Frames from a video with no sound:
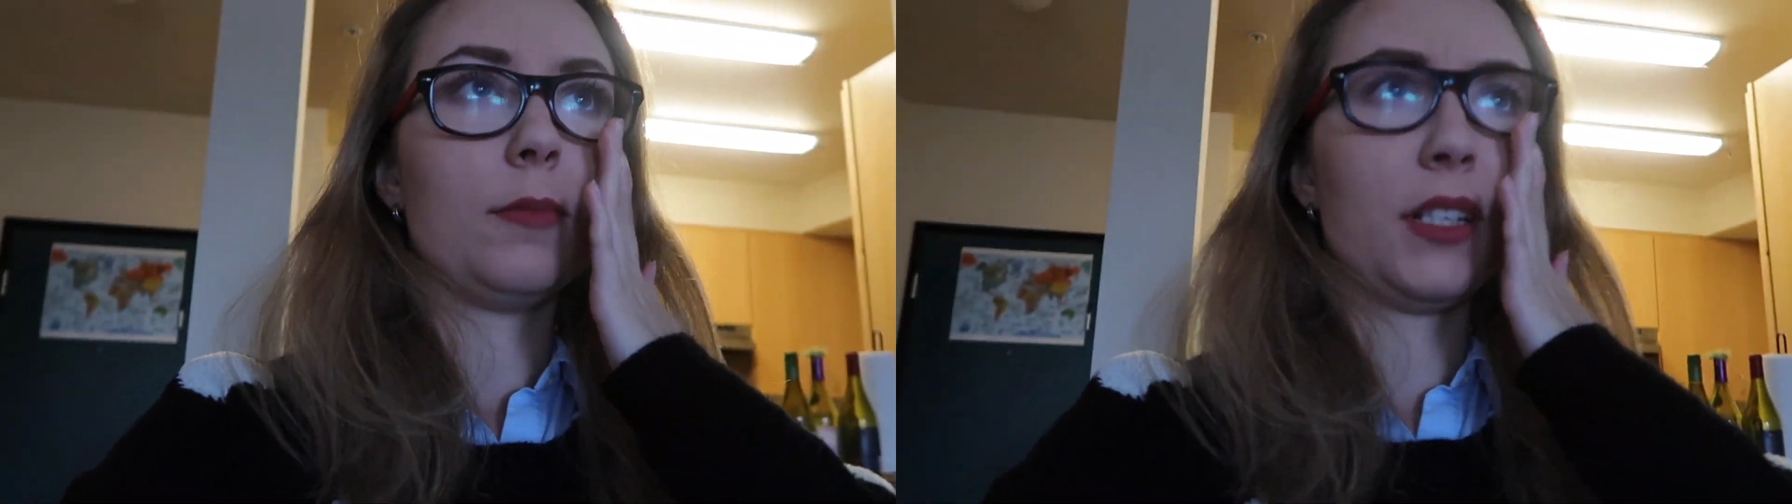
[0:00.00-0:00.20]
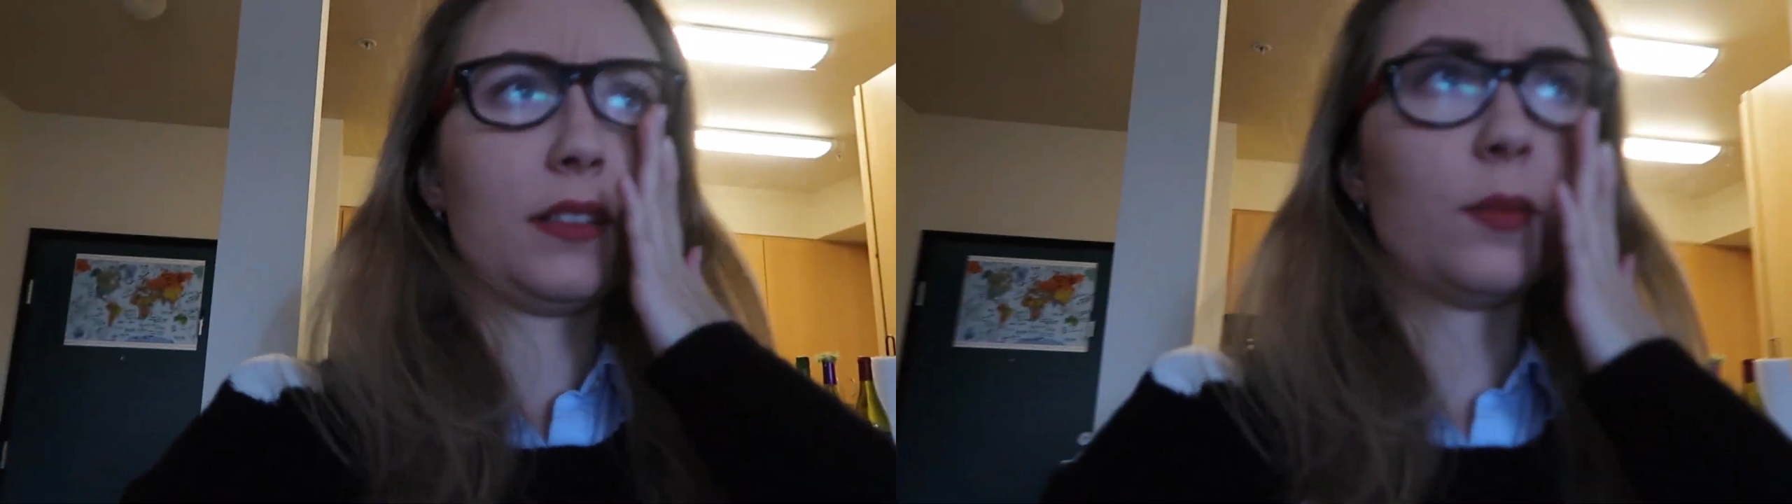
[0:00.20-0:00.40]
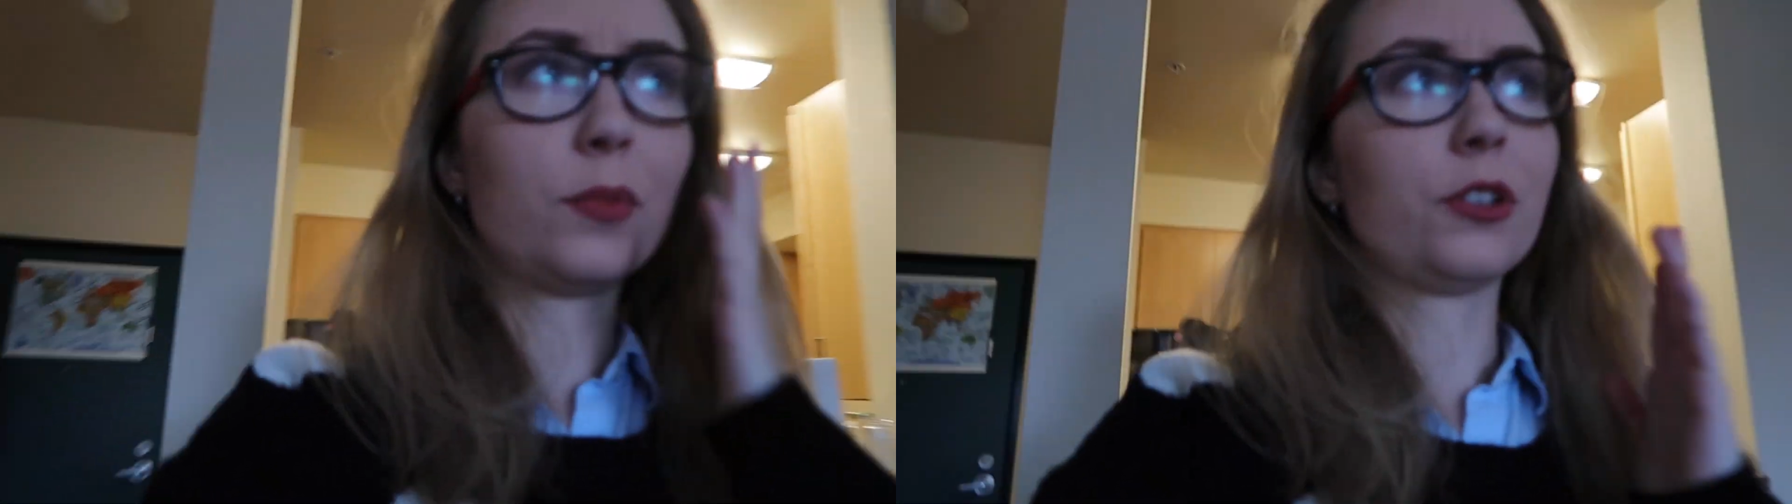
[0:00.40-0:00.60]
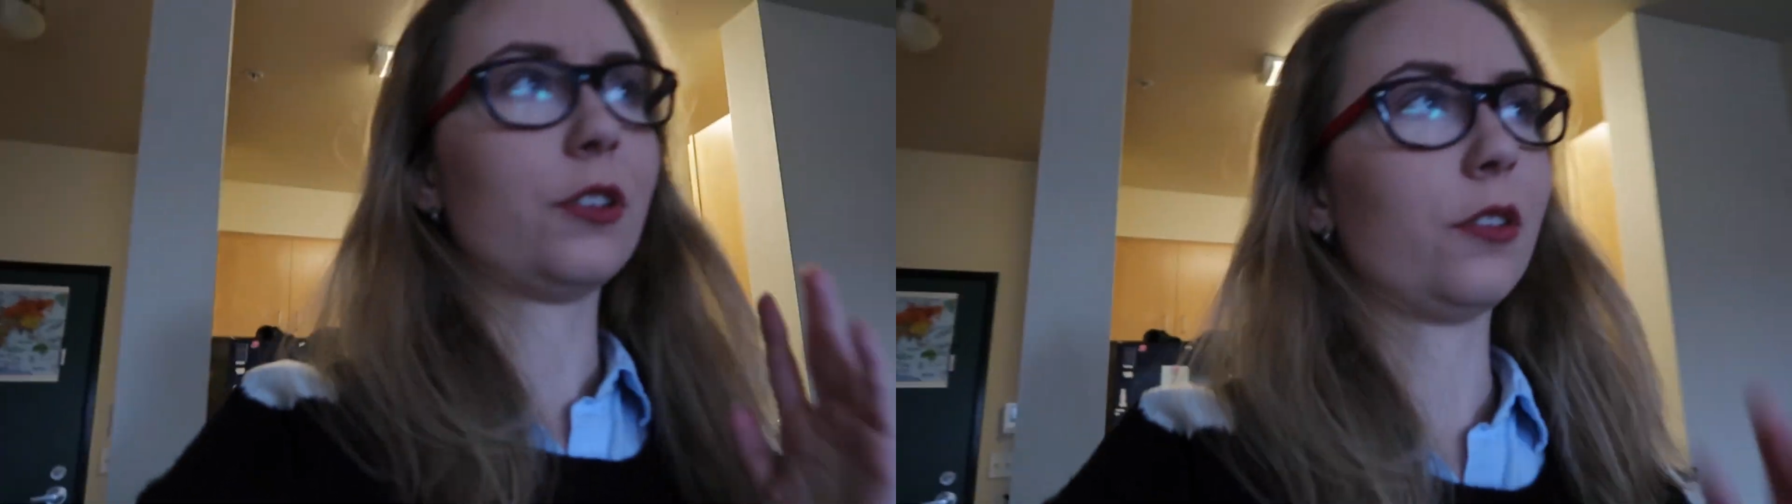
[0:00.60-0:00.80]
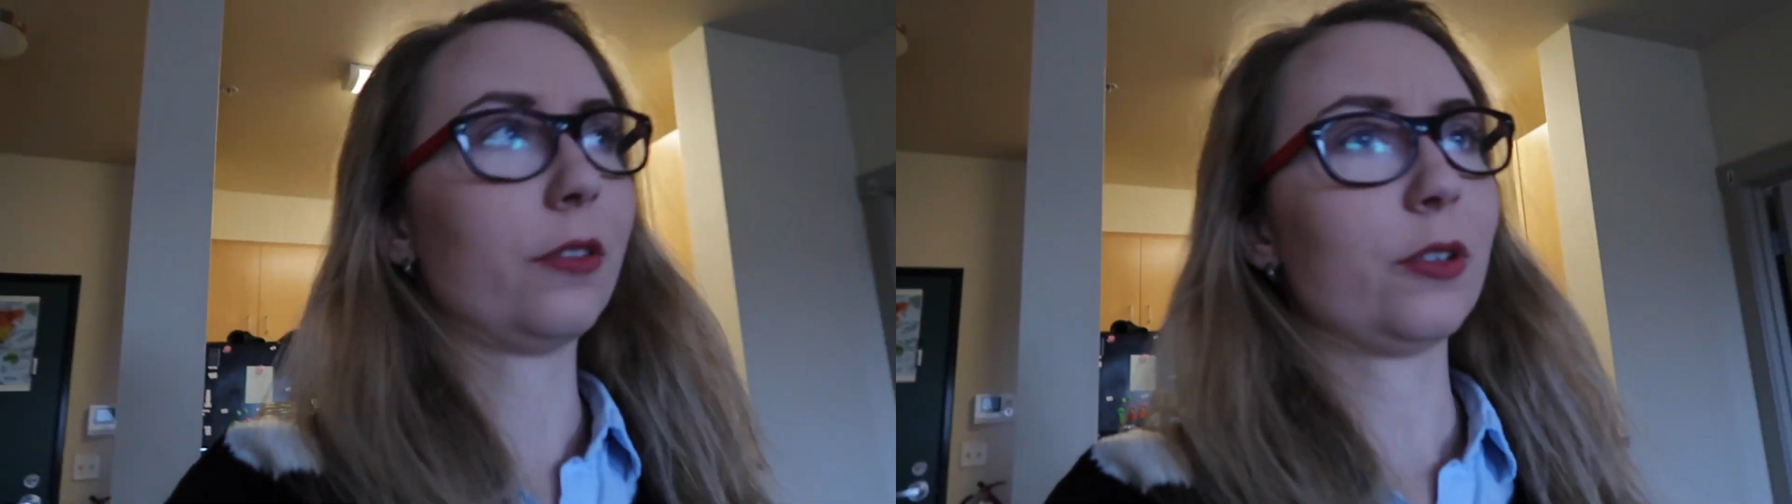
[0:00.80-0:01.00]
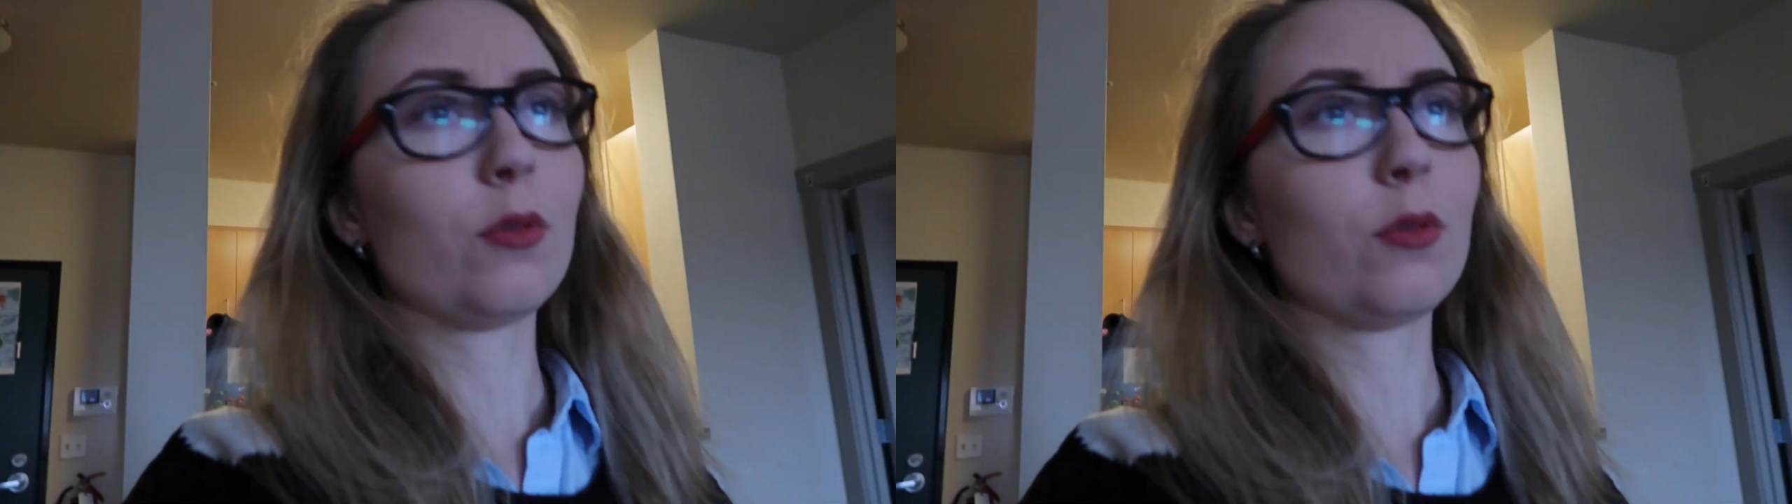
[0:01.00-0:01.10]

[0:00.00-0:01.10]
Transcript: December